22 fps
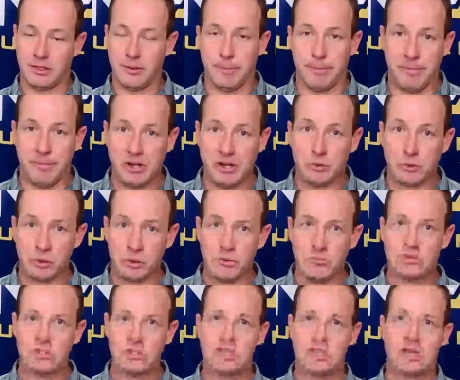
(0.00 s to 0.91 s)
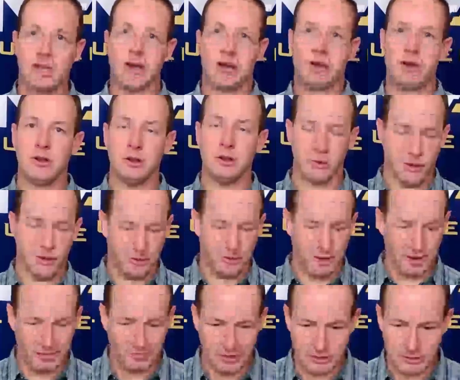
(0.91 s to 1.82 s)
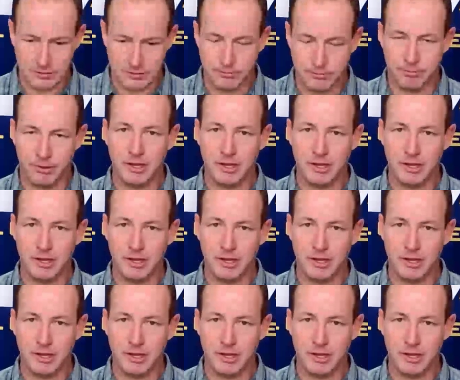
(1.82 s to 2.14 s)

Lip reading: the big room scenario where we have this